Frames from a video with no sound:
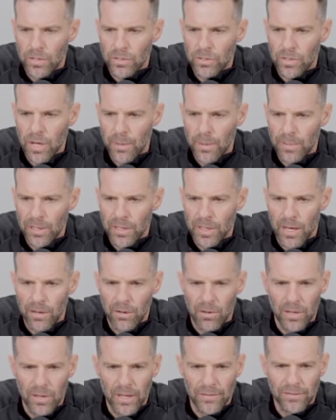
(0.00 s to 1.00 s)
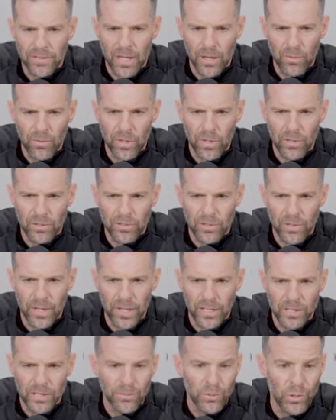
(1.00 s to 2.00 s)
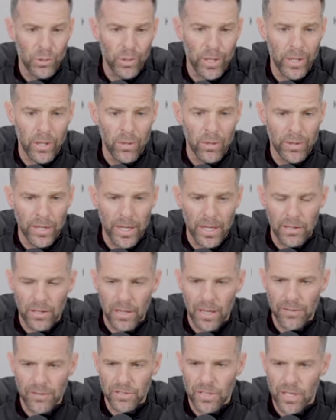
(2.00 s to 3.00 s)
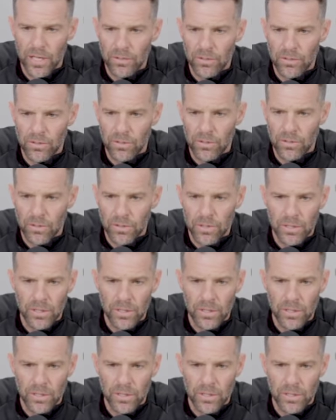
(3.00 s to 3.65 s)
trapping down our left side. We also had some joy going down the left side too.